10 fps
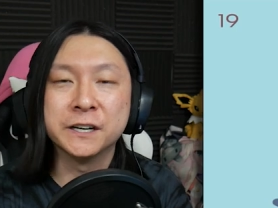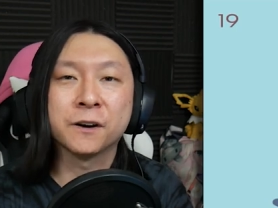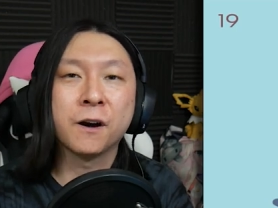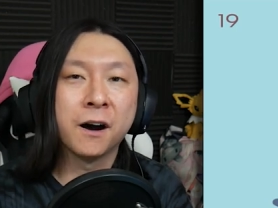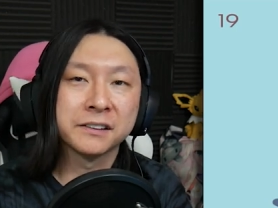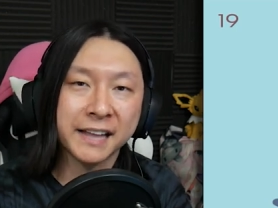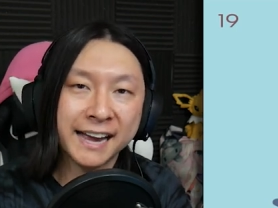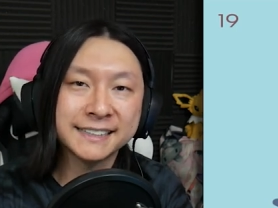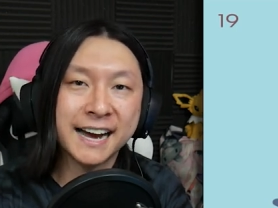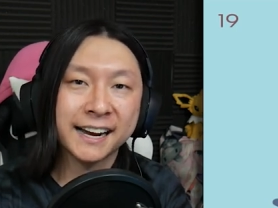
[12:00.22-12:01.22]
here on
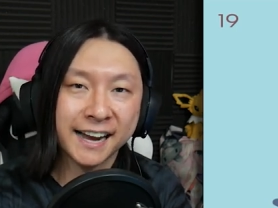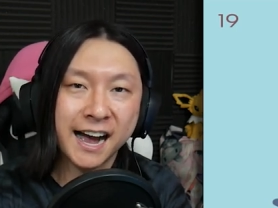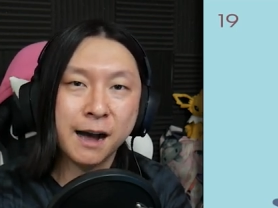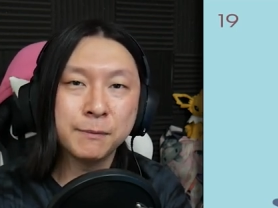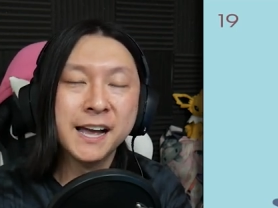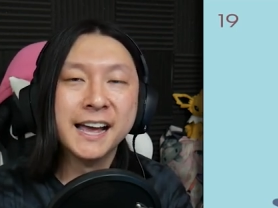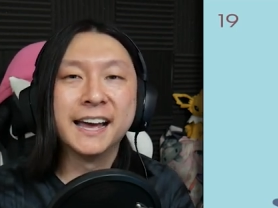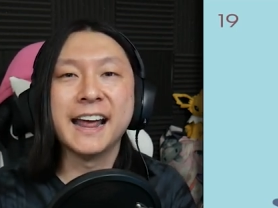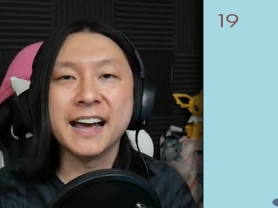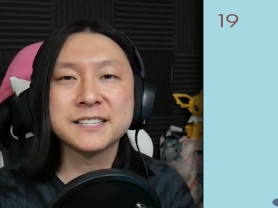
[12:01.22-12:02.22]
lag.com.
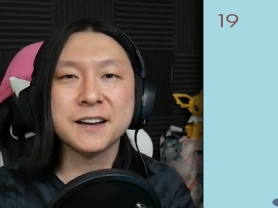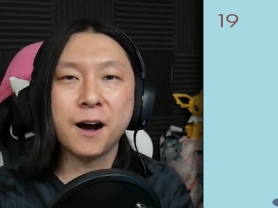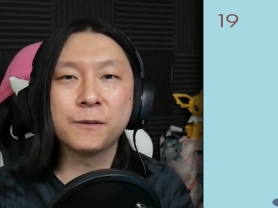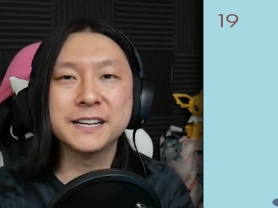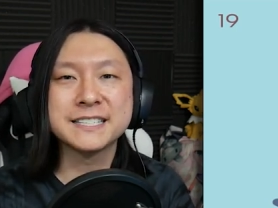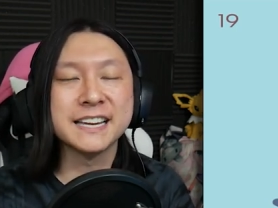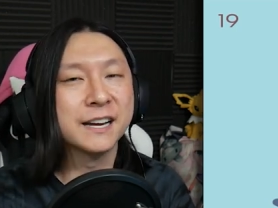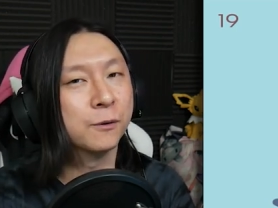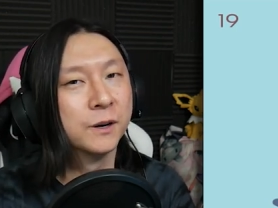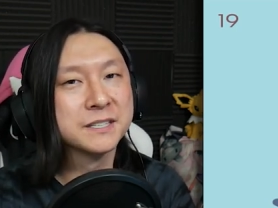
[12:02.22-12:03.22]
And as always,
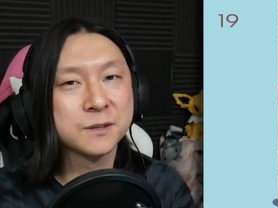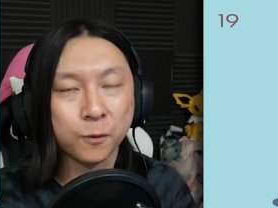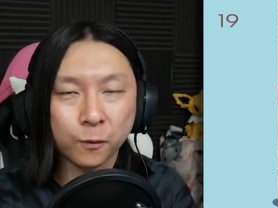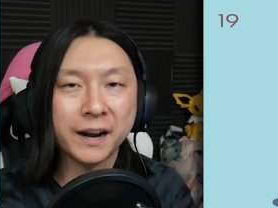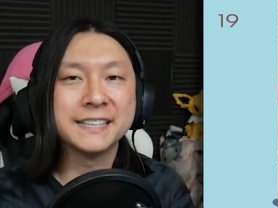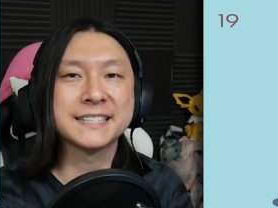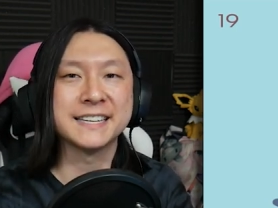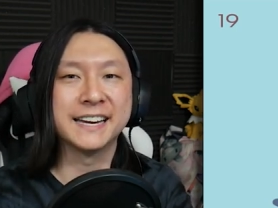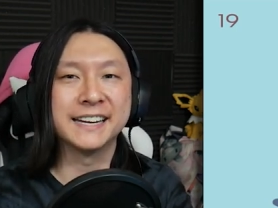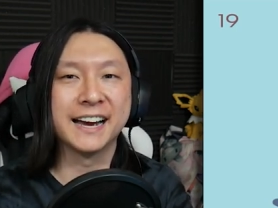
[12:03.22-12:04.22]
it was great
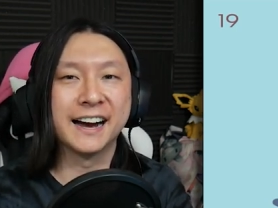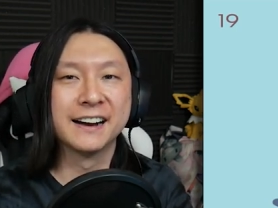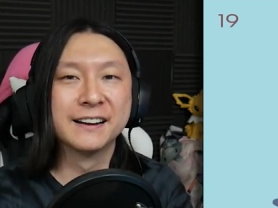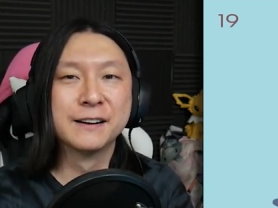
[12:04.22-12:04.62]
seeing ya.